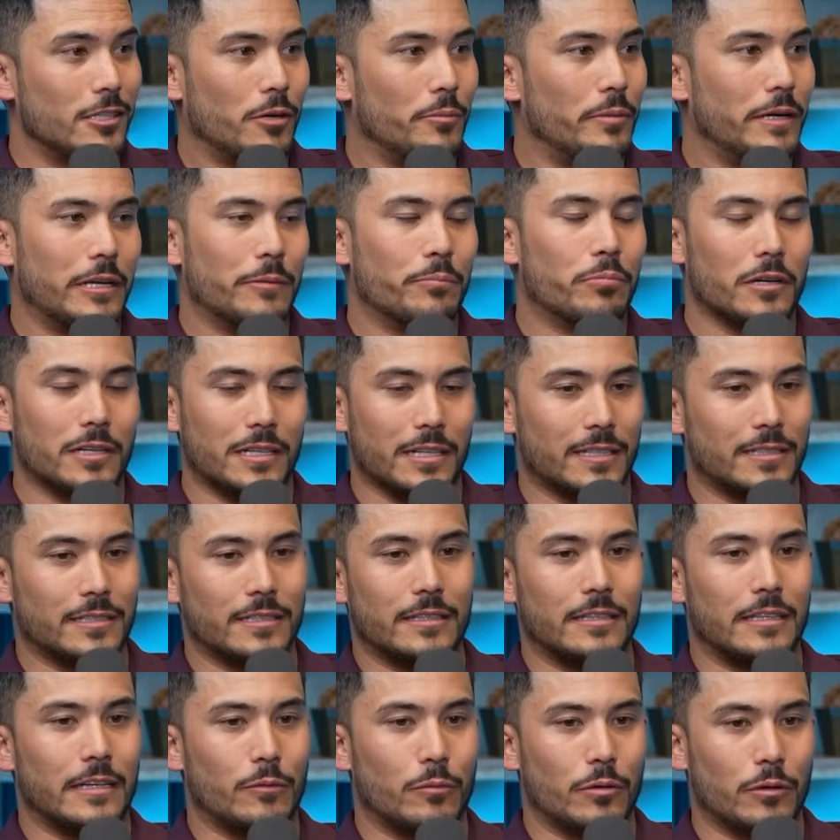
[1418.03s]
Nobody
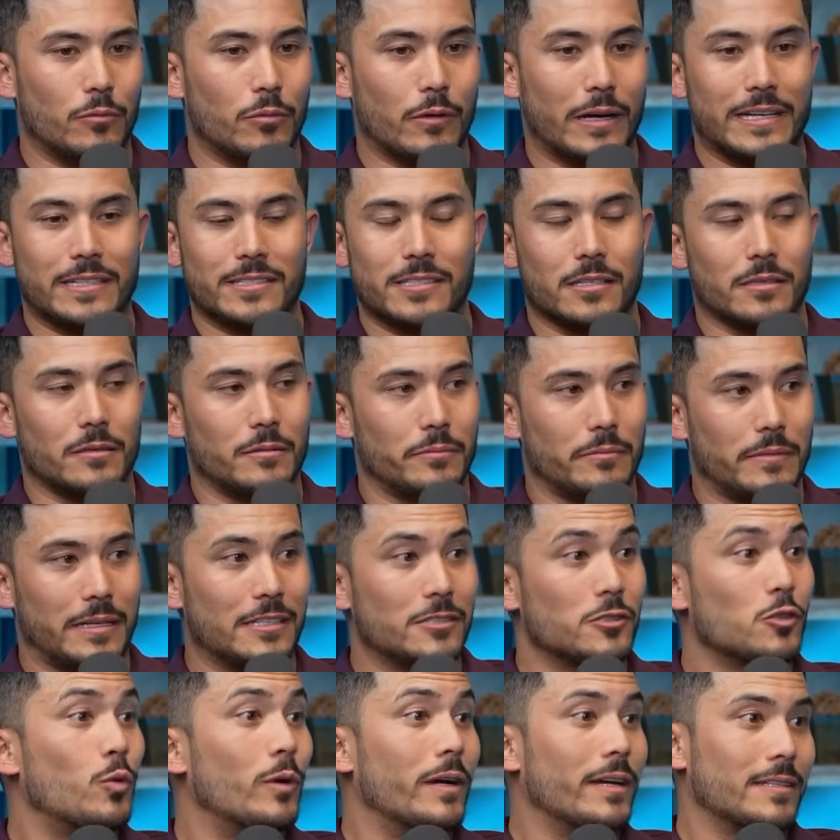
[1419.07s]
predicted they would raise them
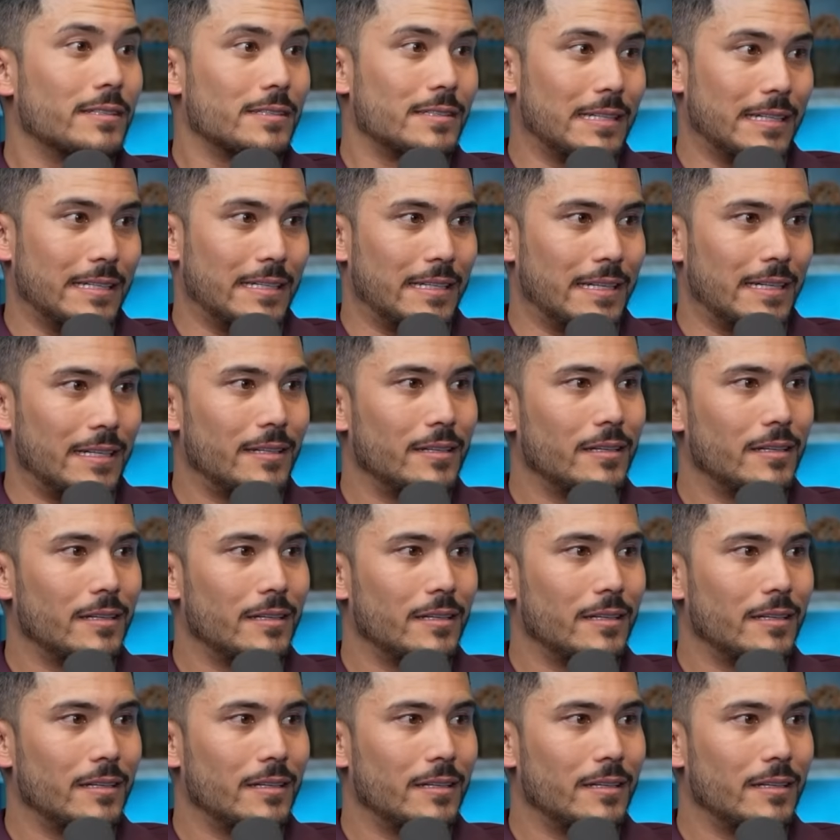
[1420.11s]
as quick as they did.